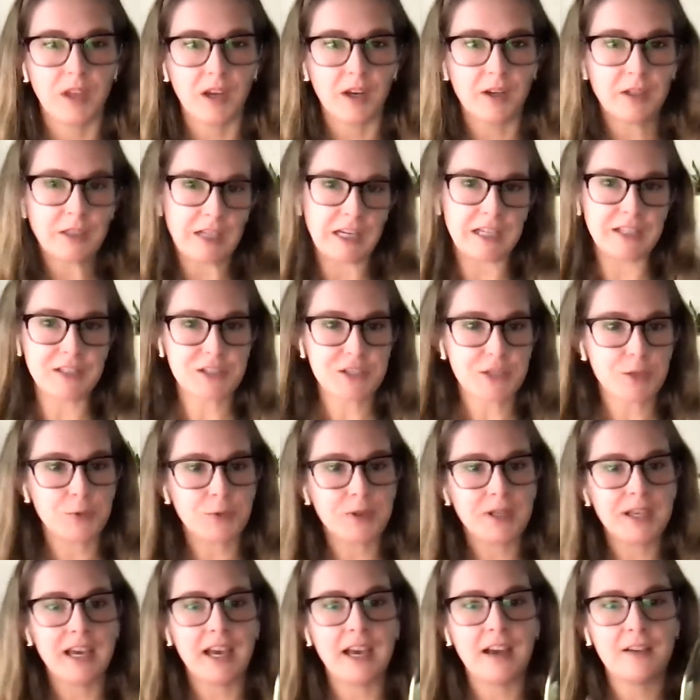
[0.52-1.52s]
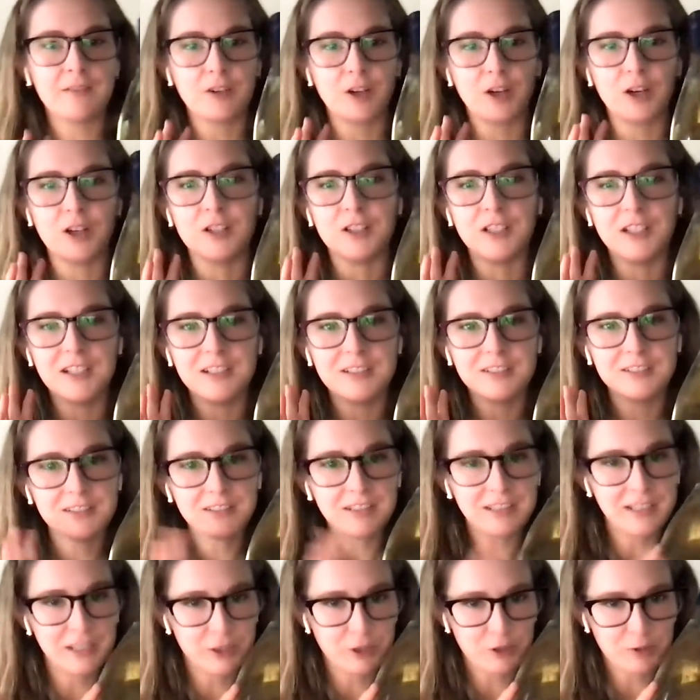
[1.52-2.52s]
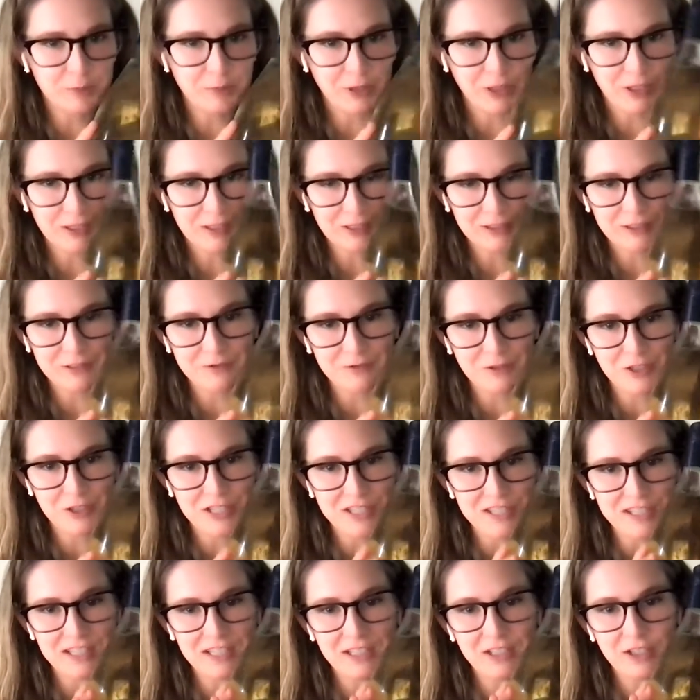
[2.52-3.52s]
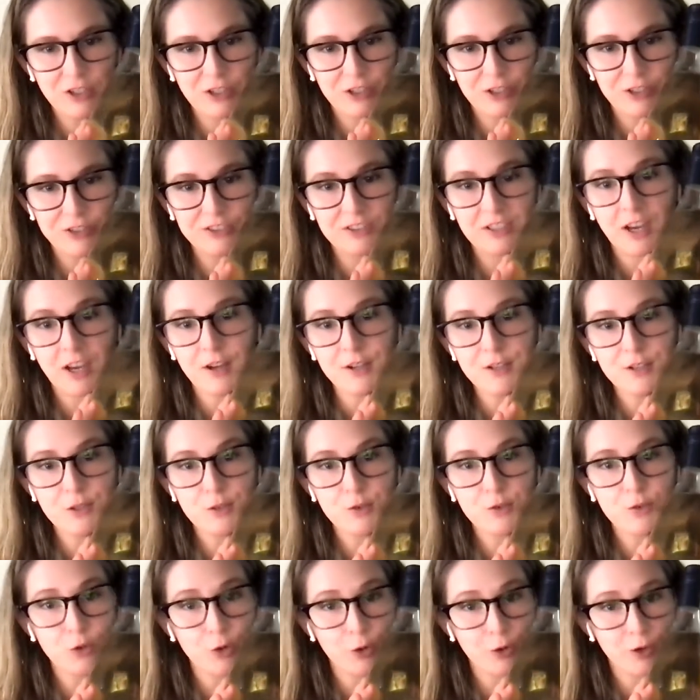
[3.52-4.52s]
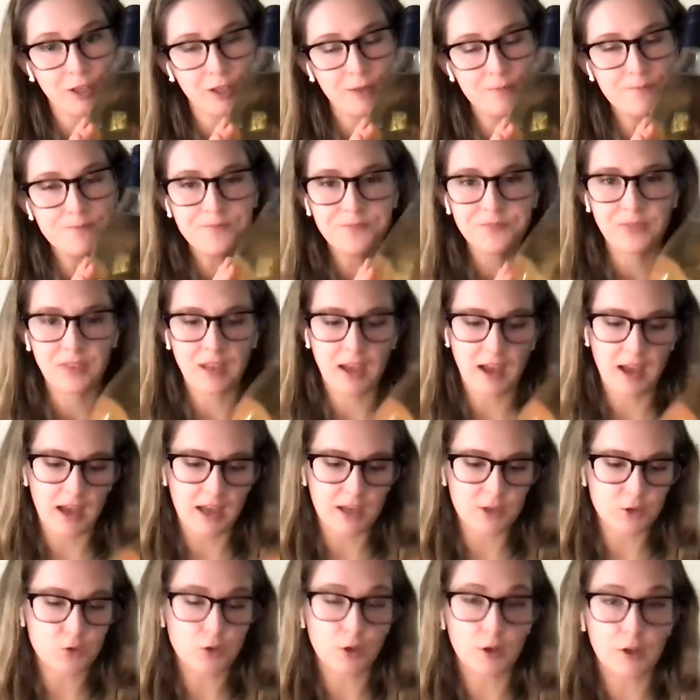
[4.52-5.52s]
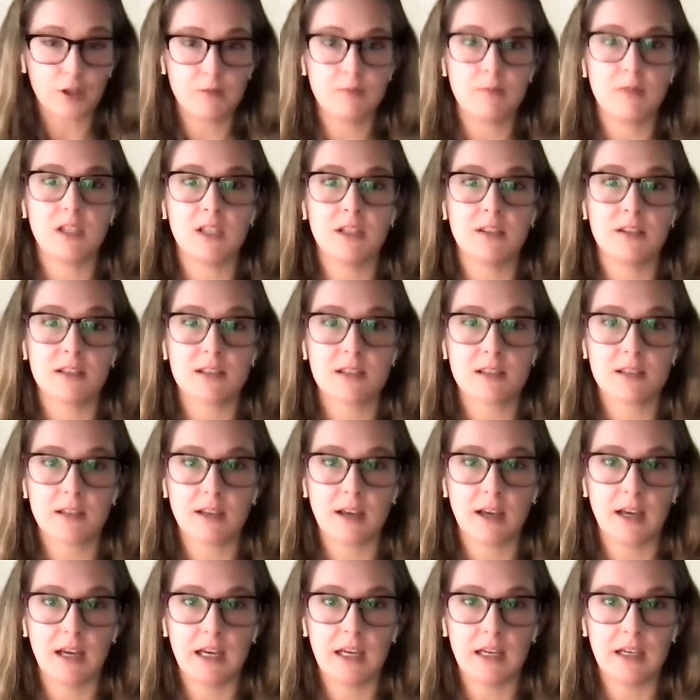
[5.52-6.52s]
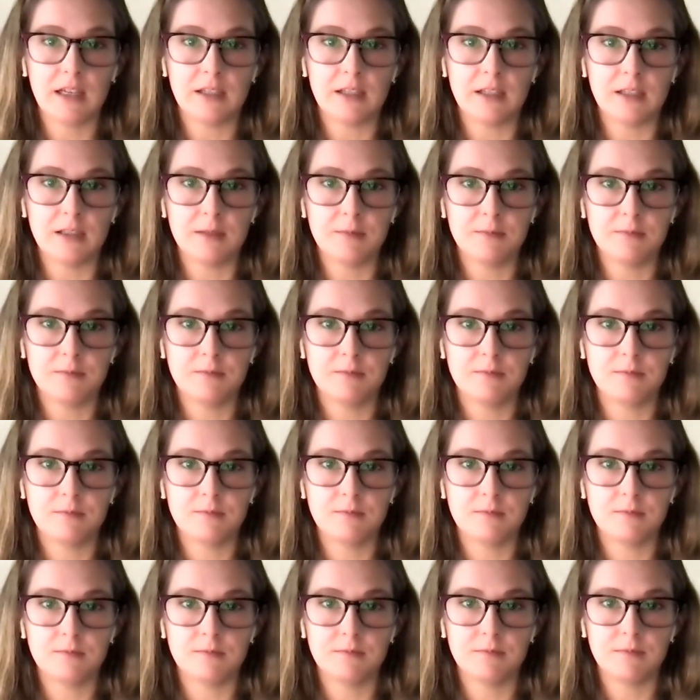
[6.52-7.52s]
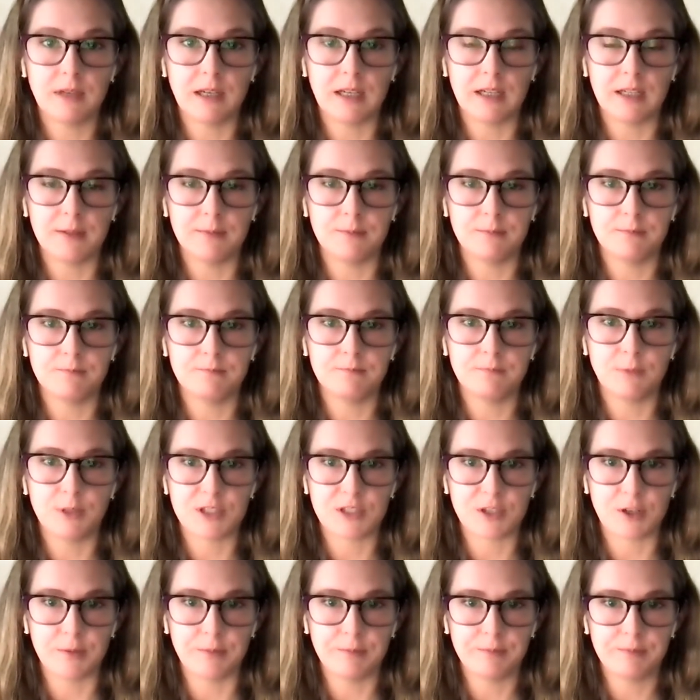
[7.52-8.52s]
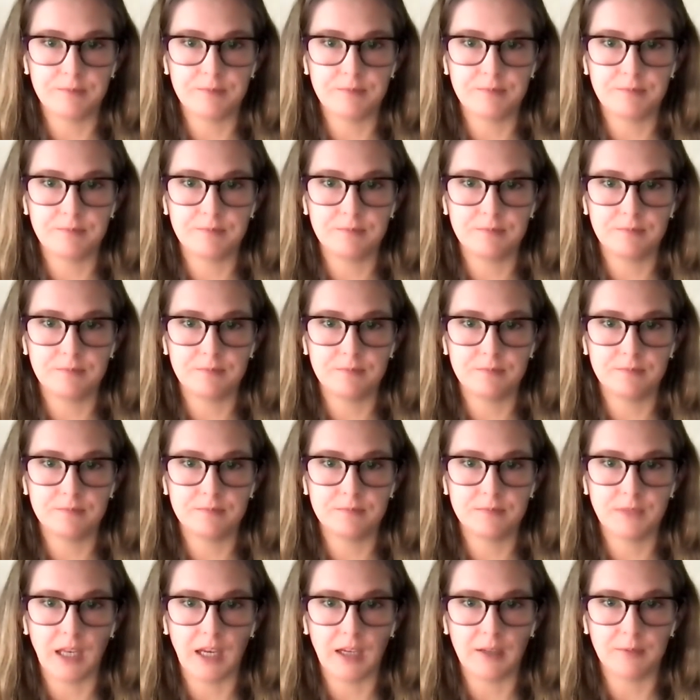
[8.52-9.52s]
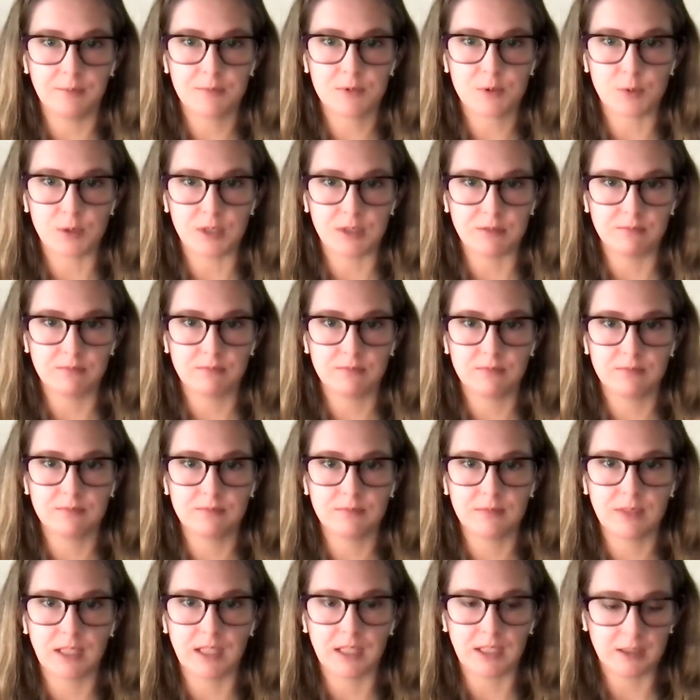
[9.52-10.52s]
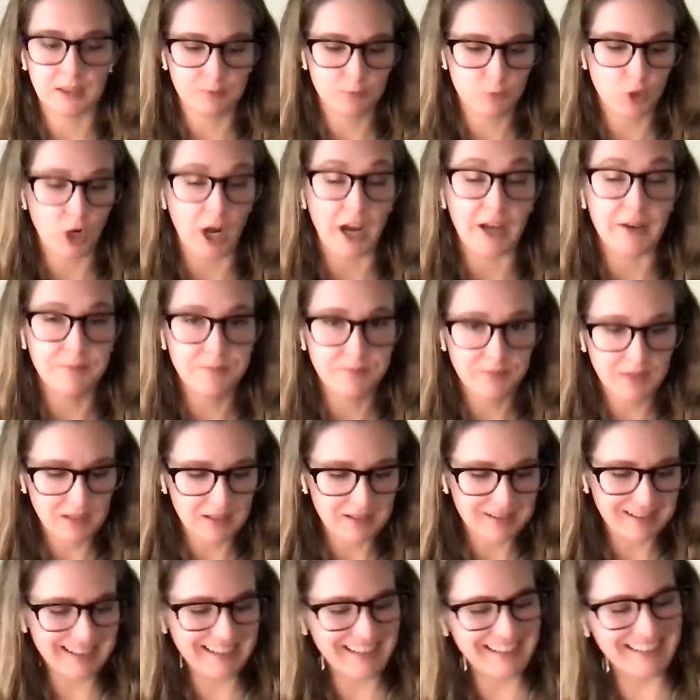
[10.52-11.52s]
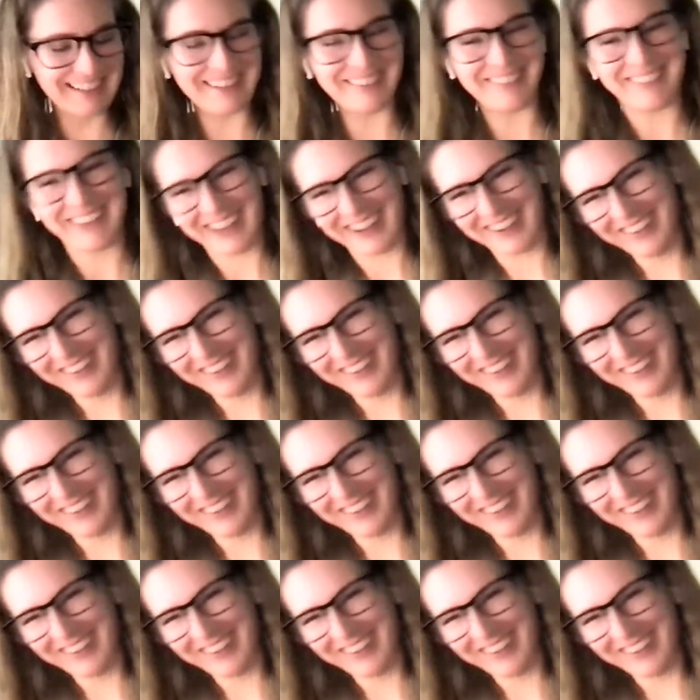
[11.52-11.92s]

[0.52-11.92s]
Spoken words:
All right, so we have our liter bottle of Riesling called Das Trocken. And Trocken means what's it called? Not sweet, dry. There we